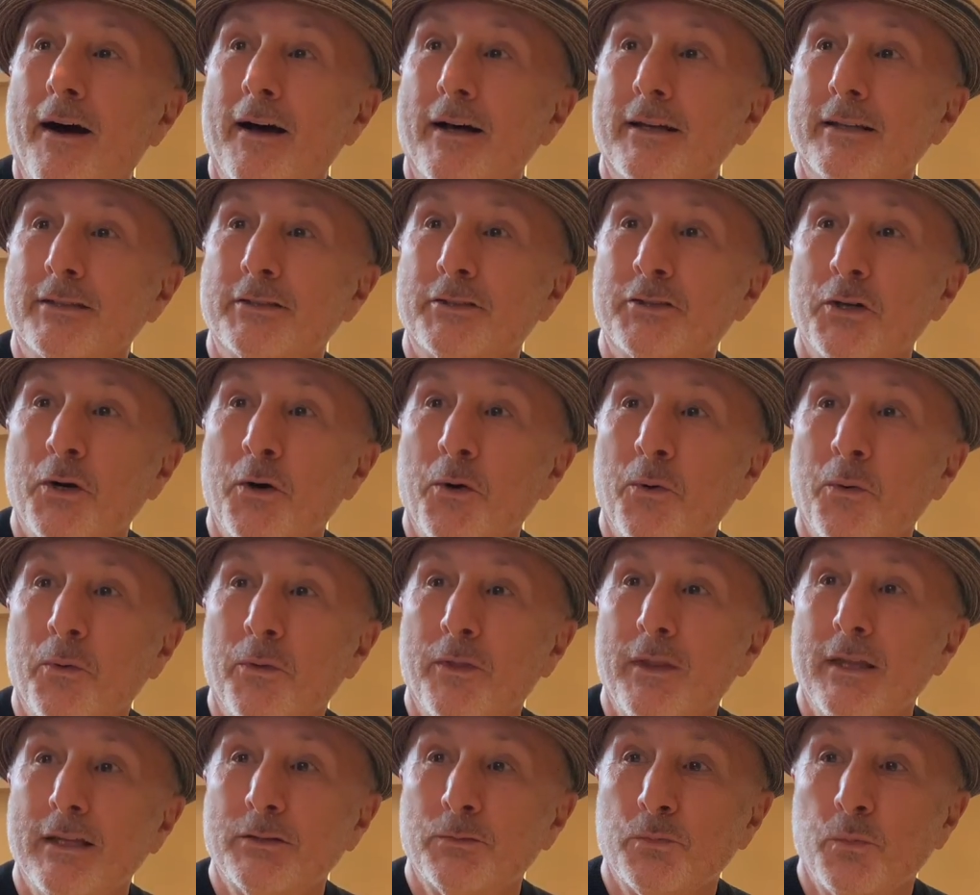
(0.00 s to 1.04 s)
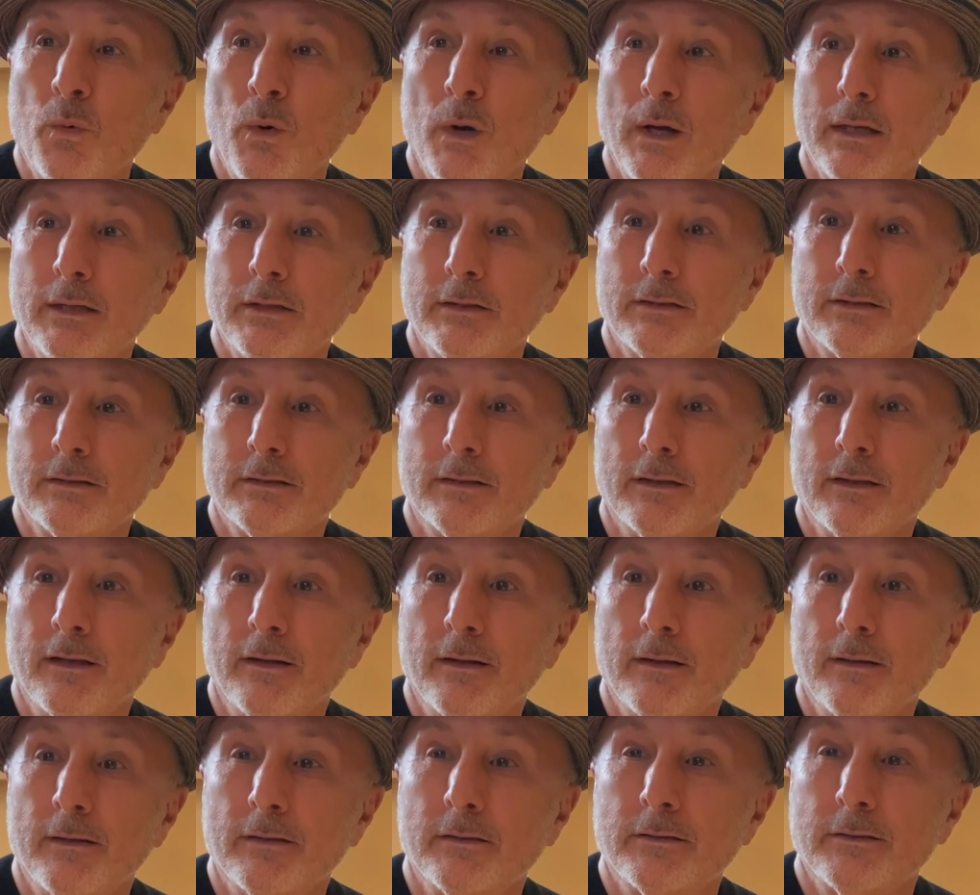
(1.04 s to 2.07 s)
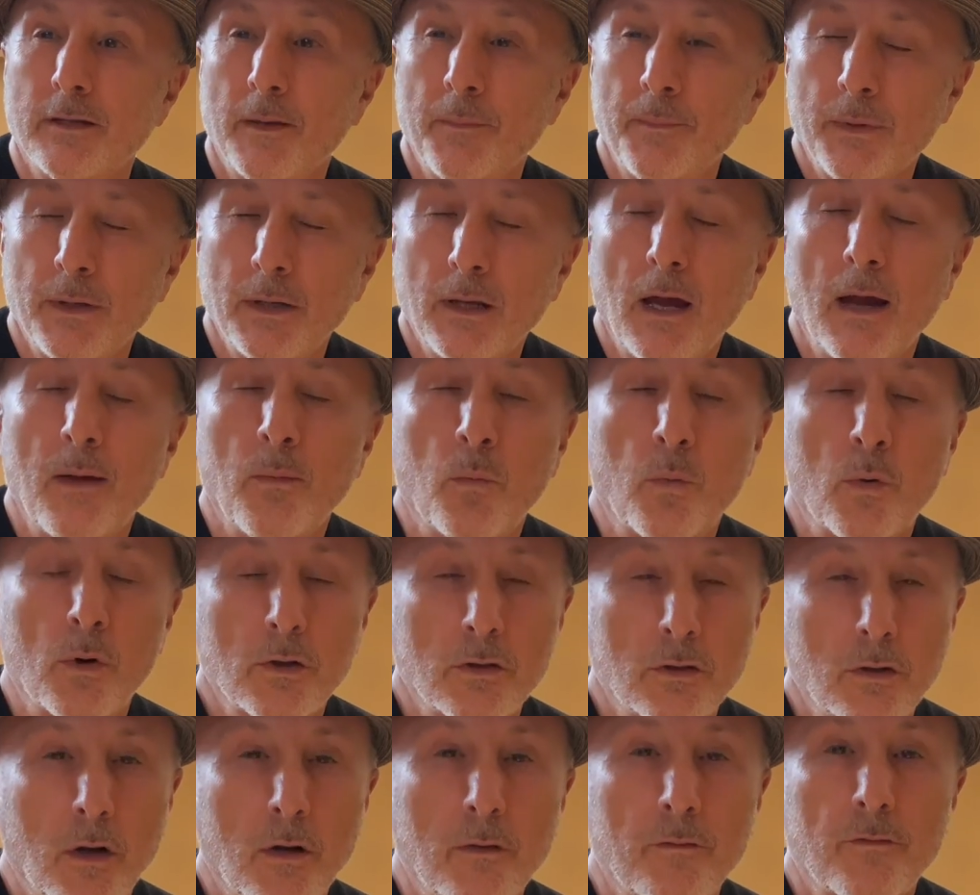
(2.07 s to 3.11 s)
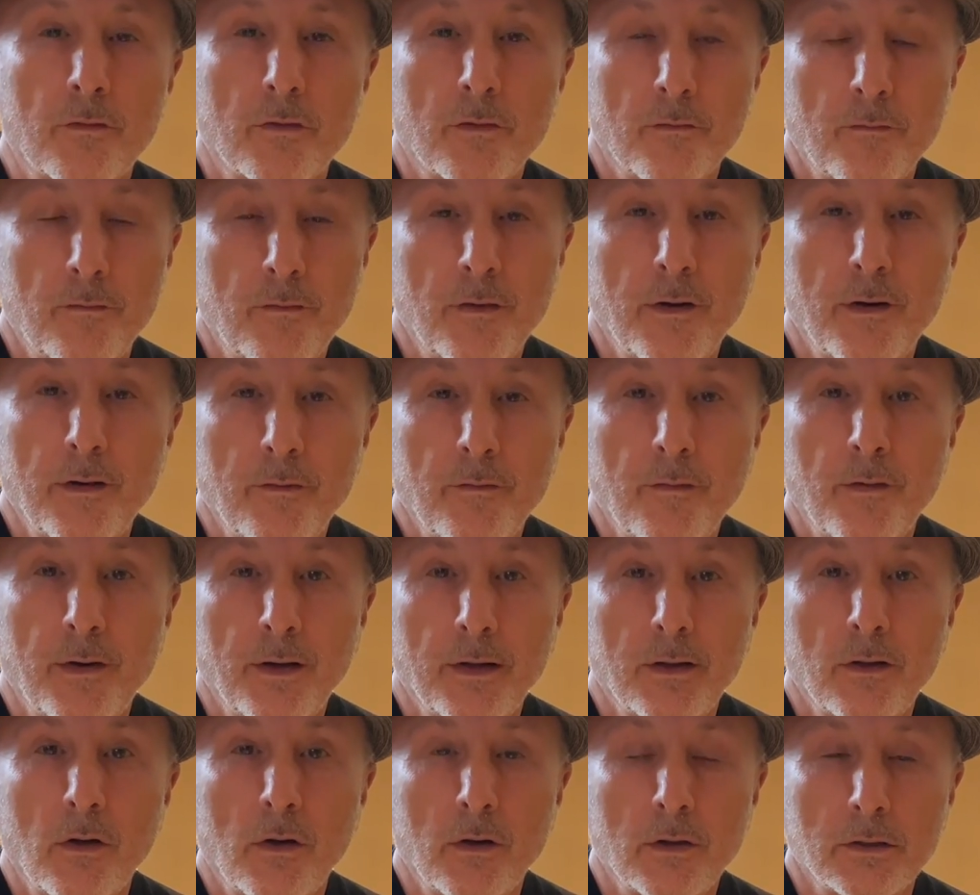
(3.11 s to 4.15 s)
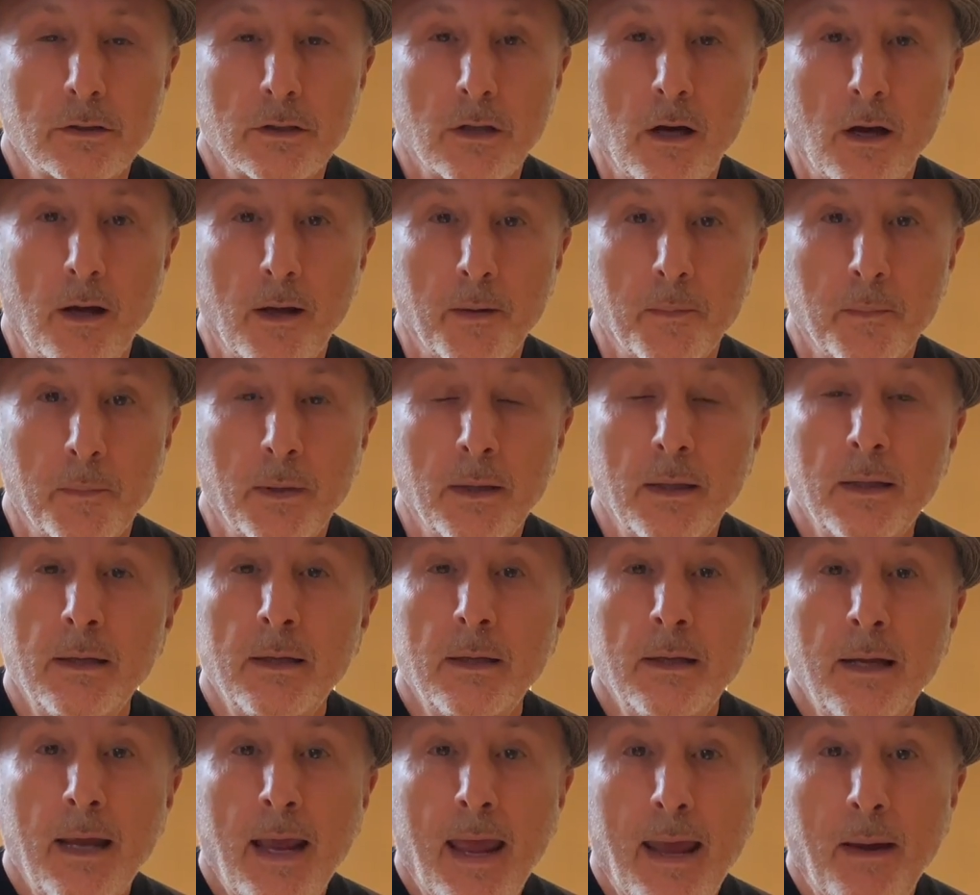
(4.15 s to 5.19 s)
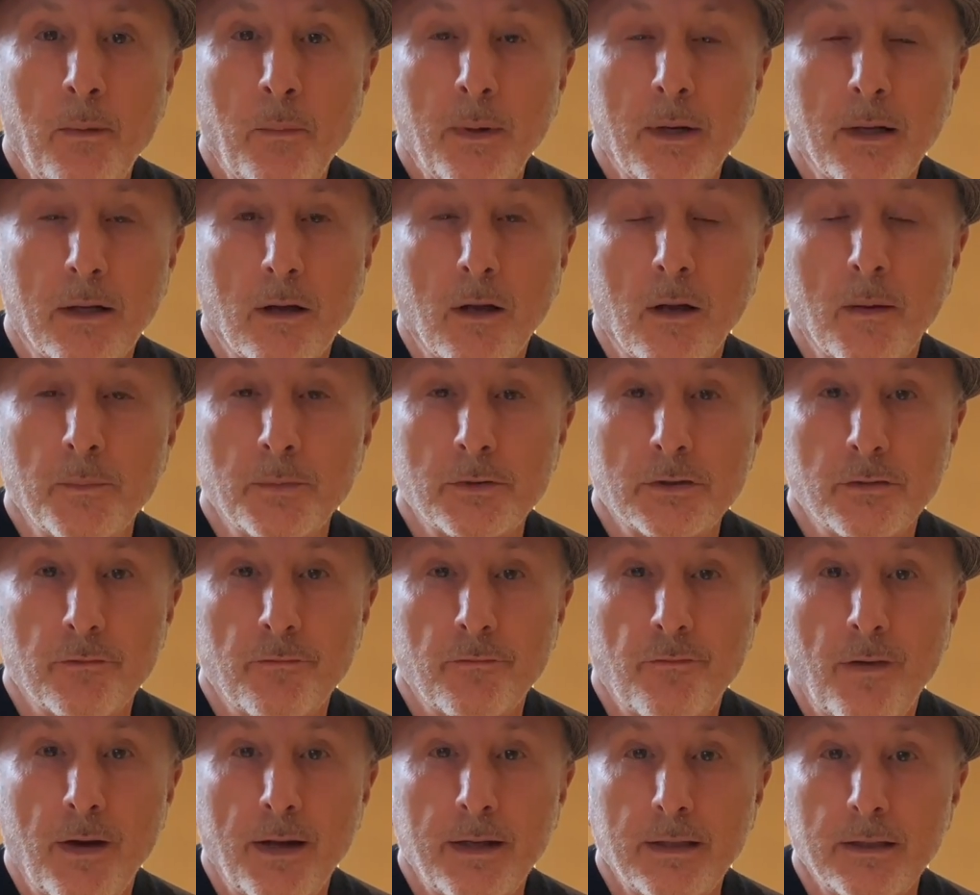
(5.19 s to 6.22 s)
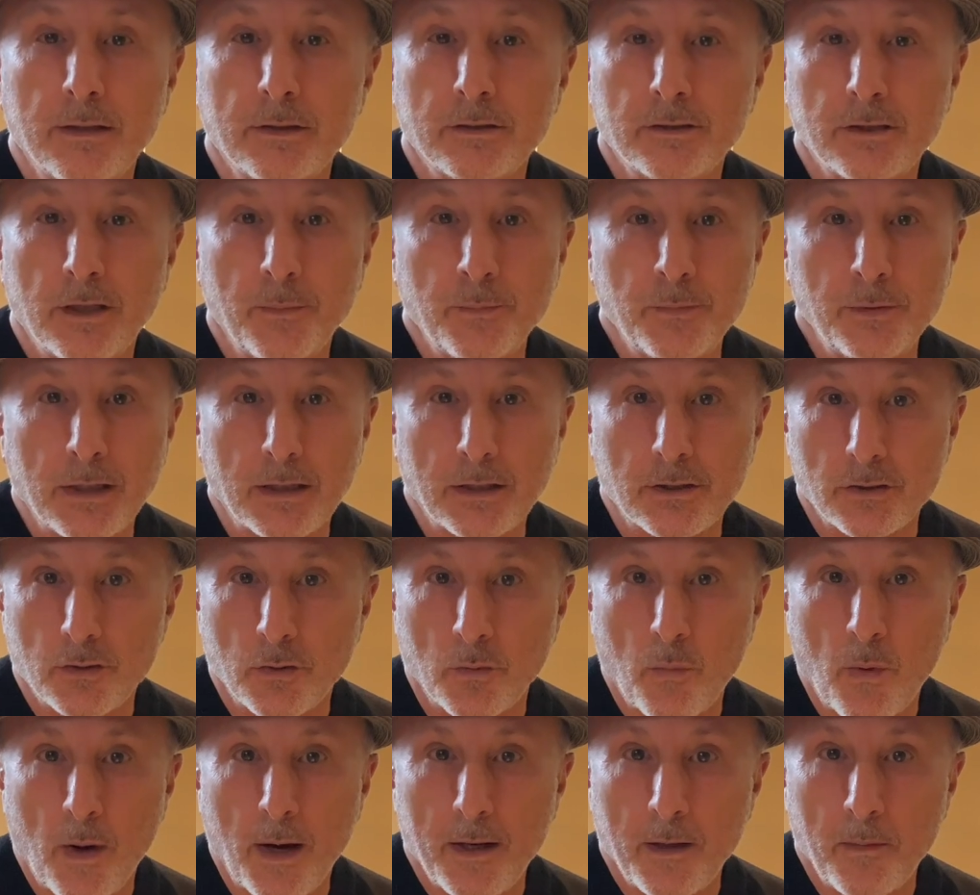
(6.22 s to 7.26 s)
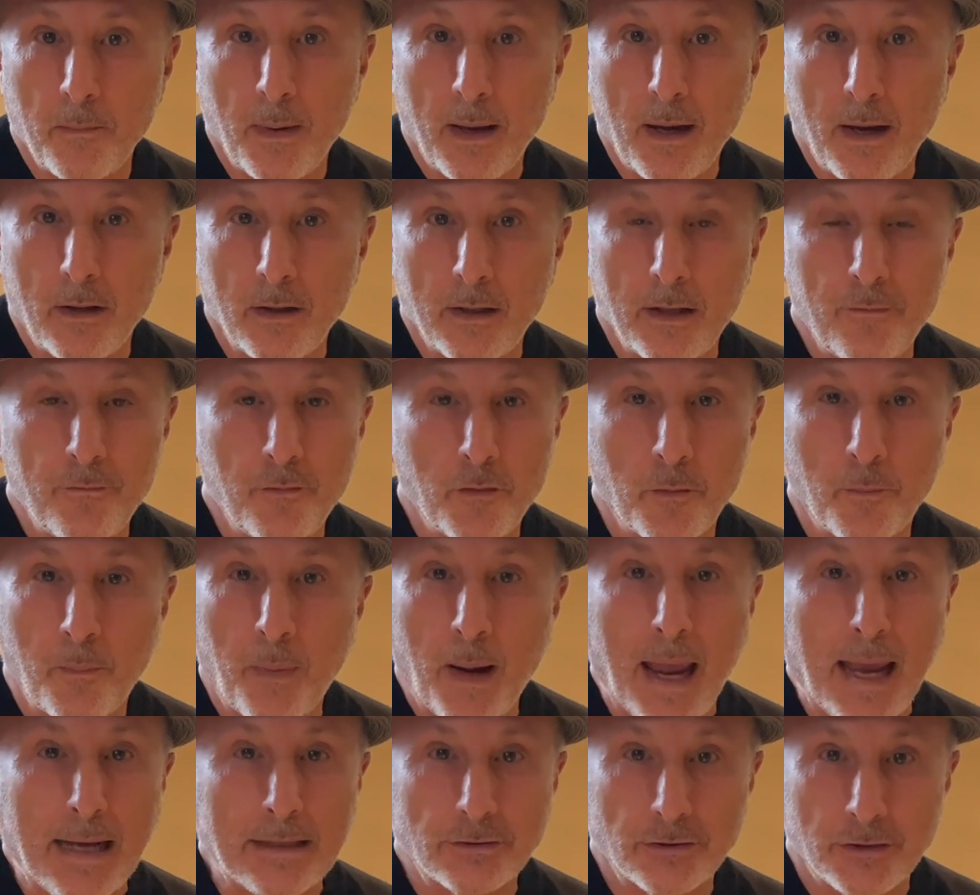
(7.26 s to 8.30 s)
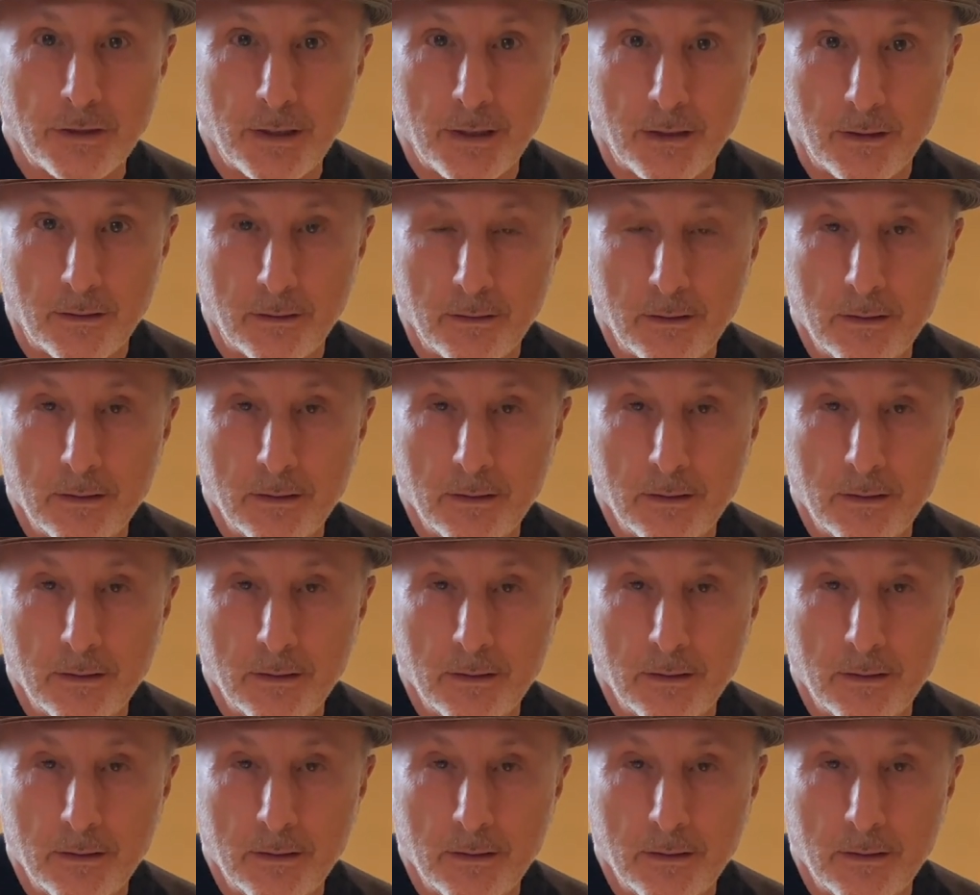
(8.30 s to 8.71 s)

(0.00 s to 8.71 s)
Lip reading: So this was something I worked on for a very, very long time. And when it comes to finding subjects to write about, if you're passionate